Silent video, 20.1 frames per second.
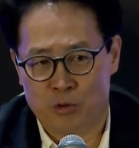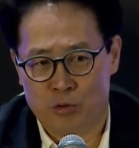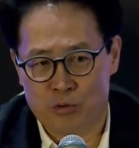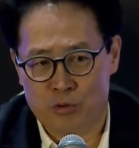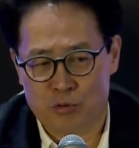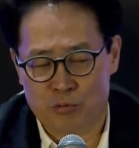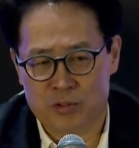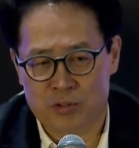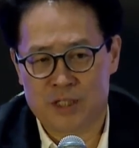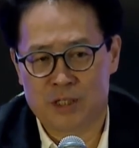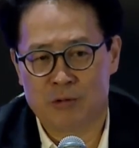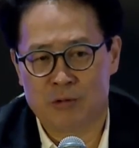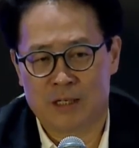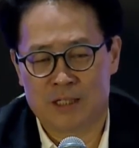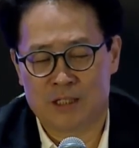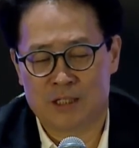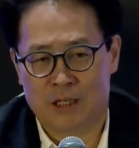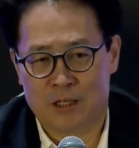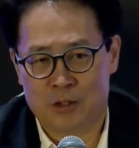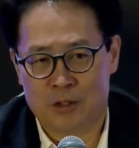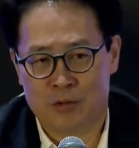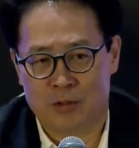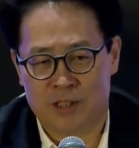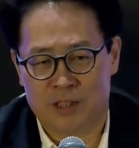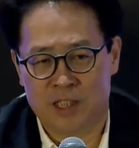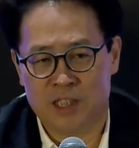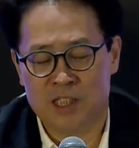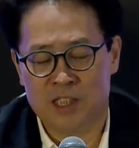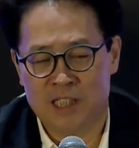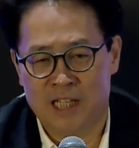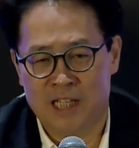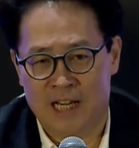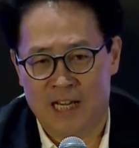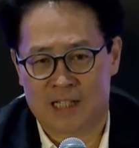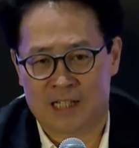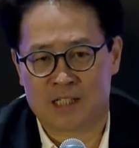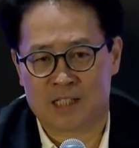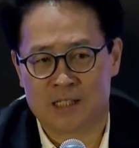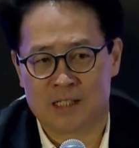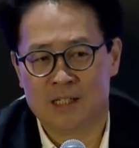including both the
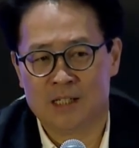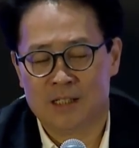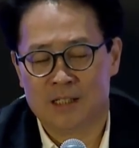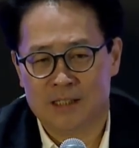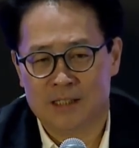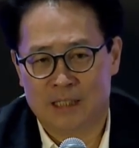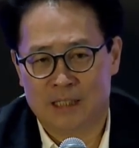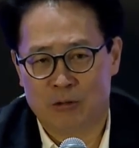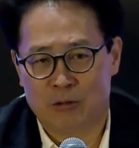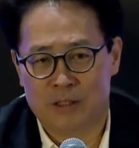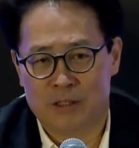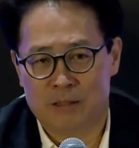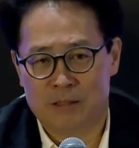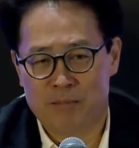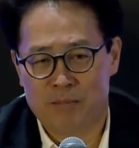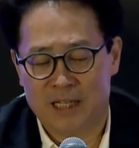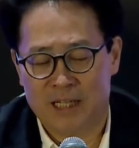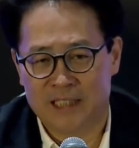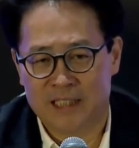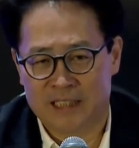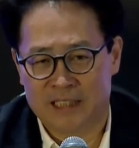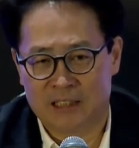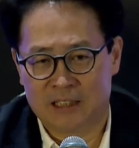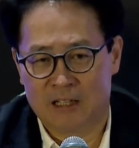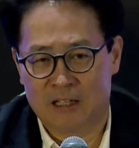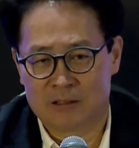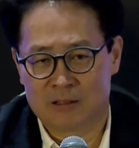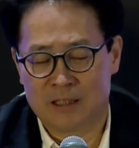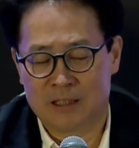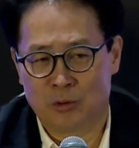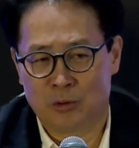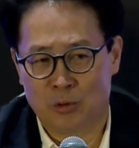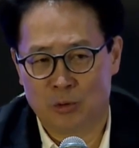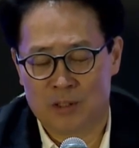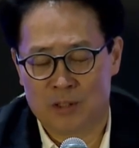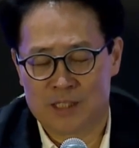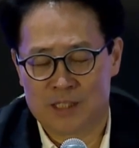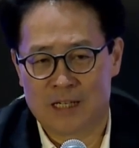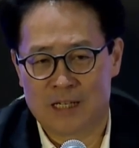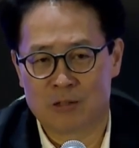centralized and the decentralized
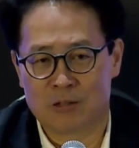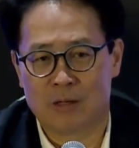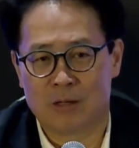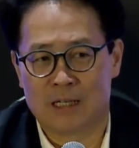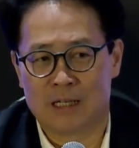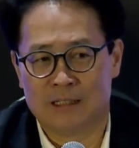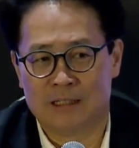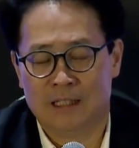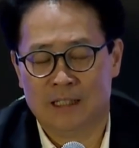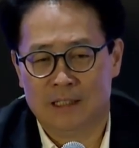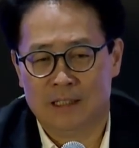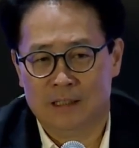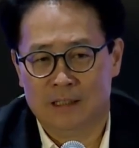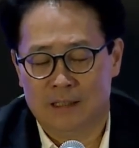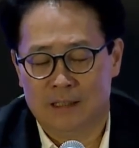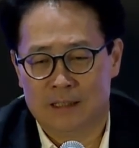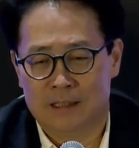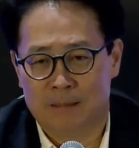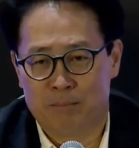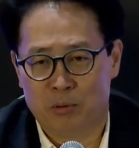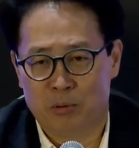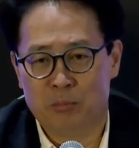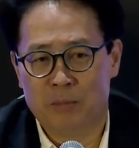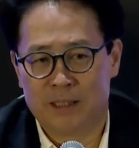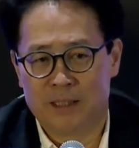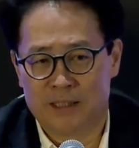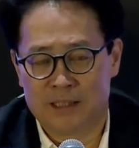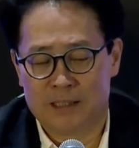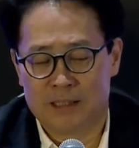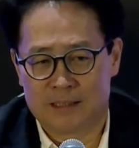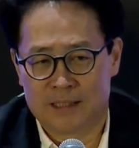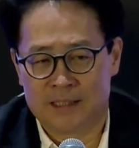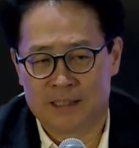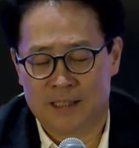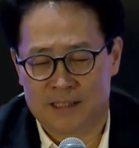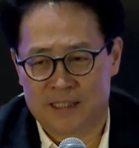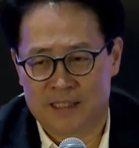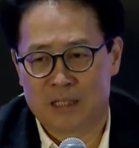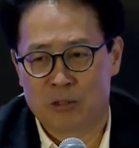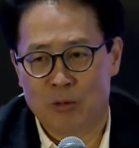exchange. So
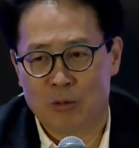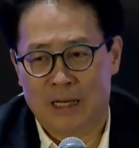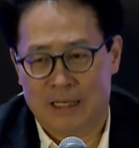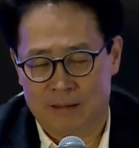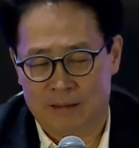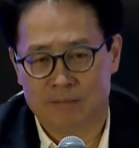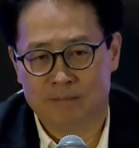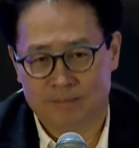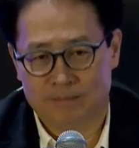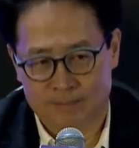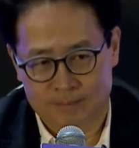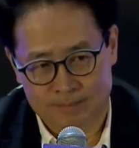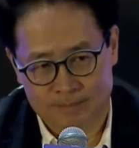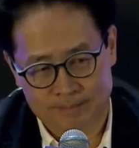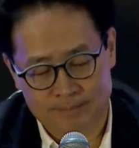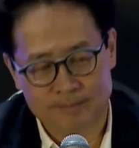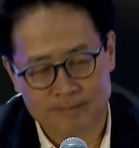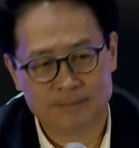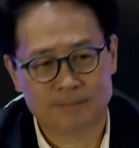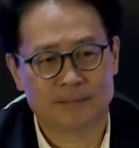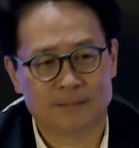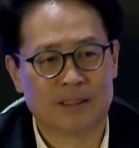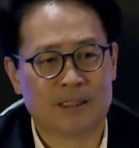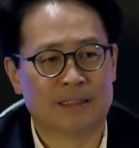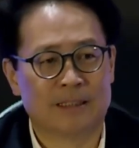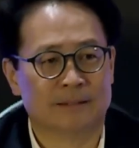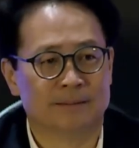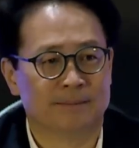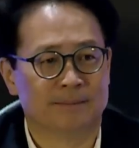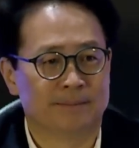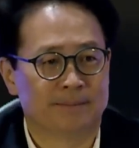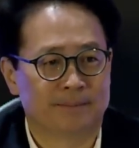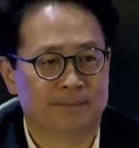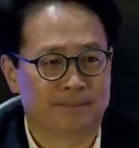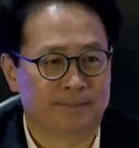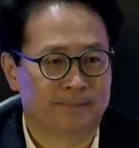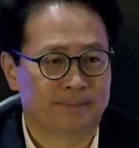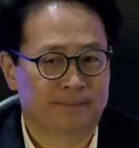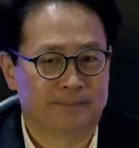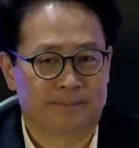DEX will be
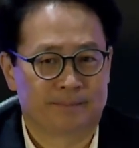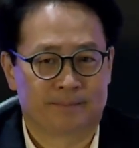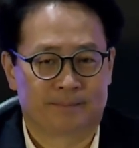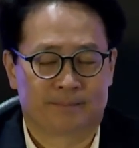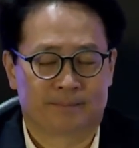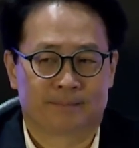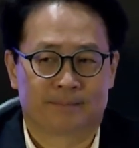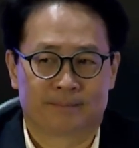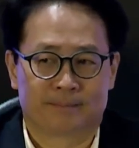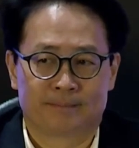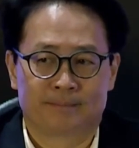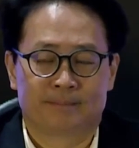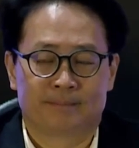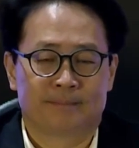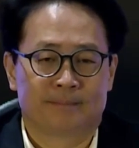subject to more